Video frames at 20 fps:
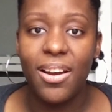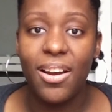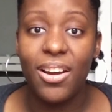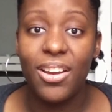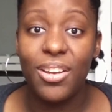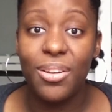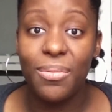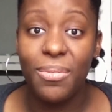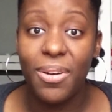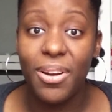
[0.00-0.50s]

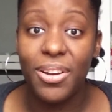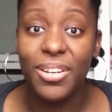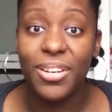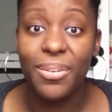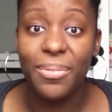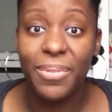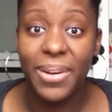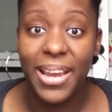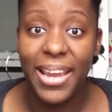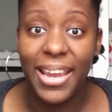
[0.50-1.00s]
are you on
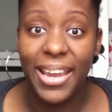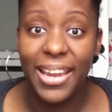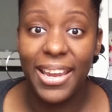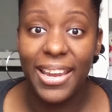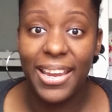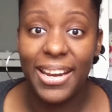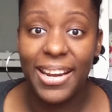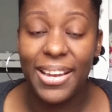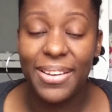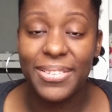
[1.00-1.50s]
your
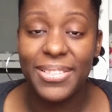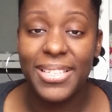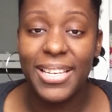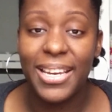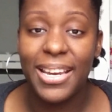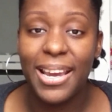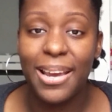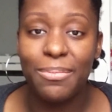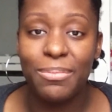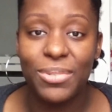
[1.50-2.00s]
way? And I was
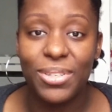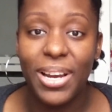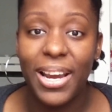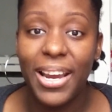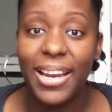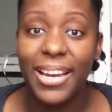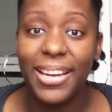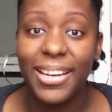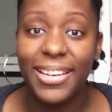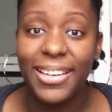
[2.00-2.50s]
like, I'm
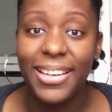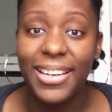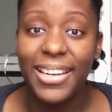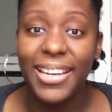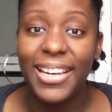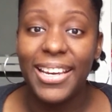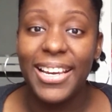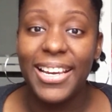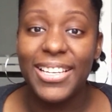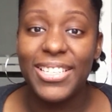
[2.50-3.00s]
trying.
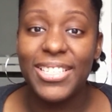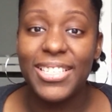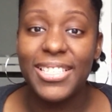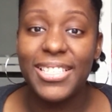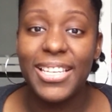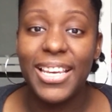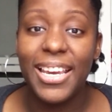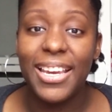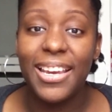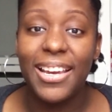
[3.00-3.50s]
And
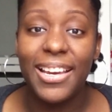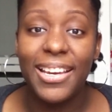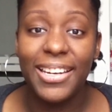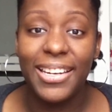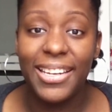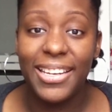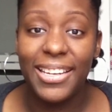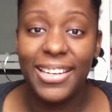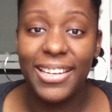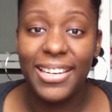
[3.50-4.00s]
she's like,
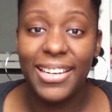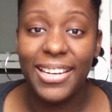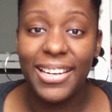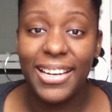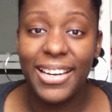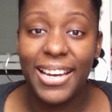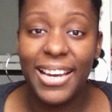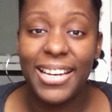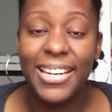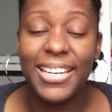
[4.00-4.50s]
honey,
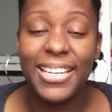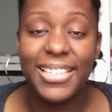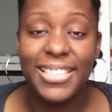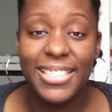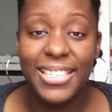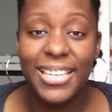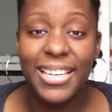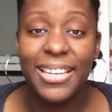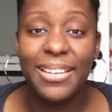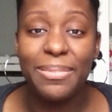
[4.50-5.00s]
I need
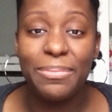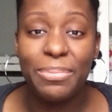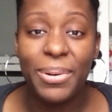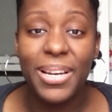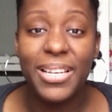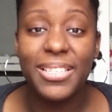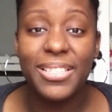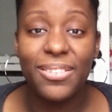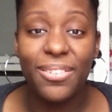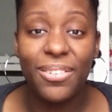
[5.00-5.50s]
to
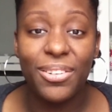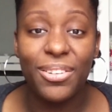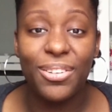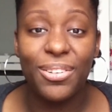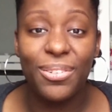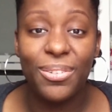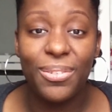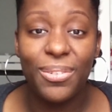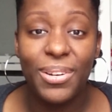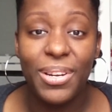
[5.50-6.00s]
impress on
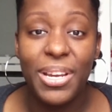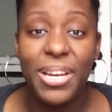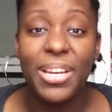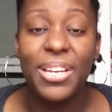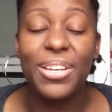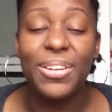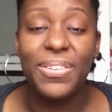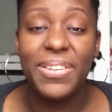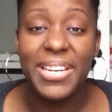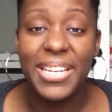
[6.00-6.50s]
you.
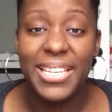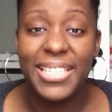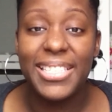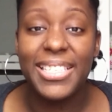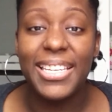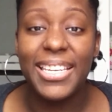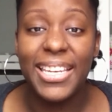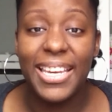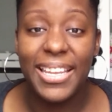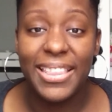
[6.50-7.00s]
You need
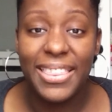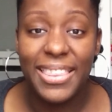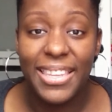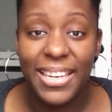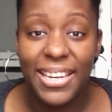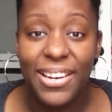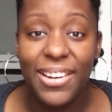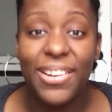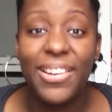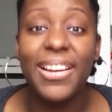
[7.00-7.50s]
to get
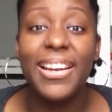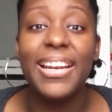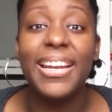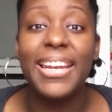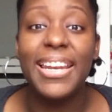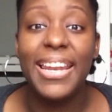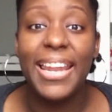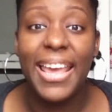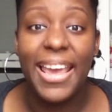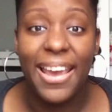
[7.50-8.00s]
there
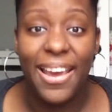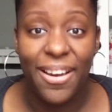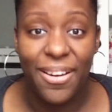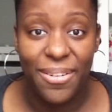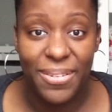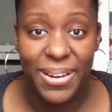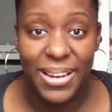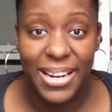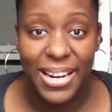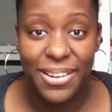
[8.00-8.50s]

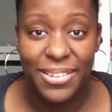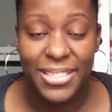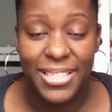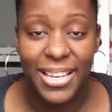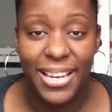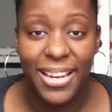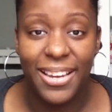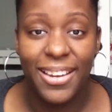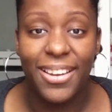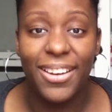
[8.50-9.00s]
now. And I
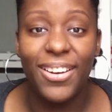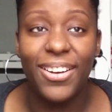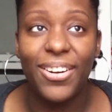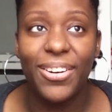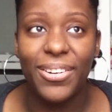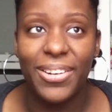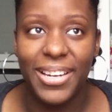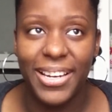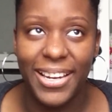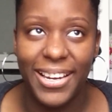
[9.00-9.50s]
was like,
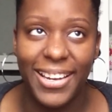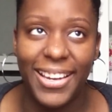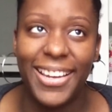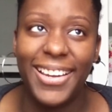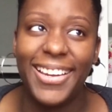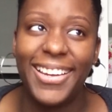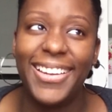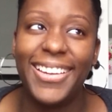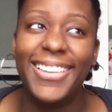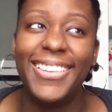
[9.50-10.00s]
okay,
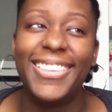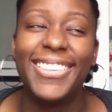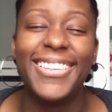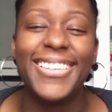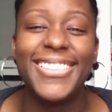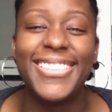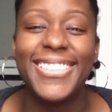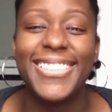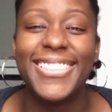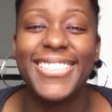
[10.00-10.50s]

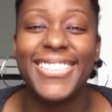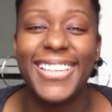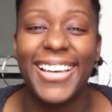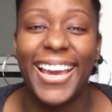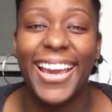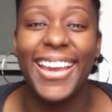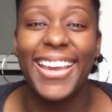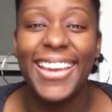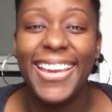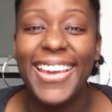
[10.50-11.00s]
this is
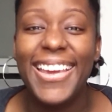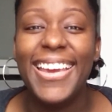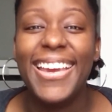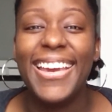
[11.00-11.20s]
like